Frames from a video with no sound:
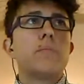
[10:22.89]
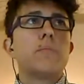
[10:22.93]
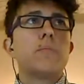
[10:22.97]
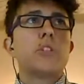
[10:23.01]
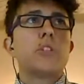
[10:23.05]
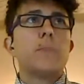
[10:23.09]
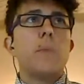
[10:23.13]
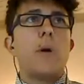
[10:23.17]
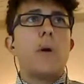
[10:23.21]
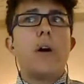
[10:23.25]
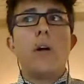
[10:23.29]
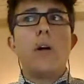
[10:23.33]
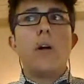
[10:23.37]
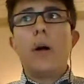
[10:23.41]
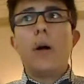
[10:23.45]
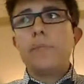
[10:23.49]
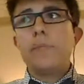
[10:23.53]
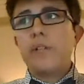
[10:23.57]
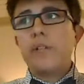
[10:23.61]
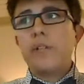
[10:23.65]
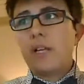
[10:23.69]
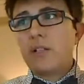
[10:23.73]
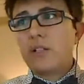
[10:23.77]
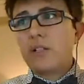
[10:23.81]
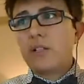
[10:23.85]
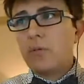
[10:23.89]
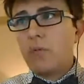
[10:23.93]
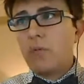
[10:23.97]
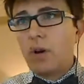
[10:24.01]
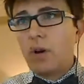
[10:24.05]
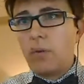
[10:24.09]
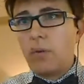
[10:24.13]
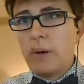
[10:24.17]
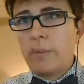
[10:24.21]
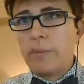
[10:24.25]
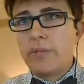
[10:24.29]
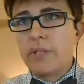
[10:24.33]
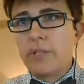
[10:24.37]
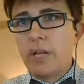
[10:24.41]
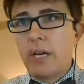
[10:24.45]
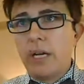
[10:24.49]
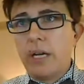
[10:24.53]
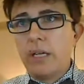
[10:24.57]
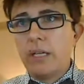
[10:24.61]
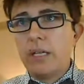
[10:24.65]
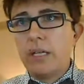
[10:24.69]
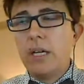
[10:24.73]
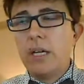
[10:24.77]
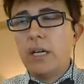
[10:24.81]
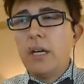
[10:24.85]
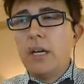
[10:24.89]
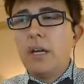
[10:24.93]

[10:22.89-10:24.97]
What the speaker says: small updates to our website.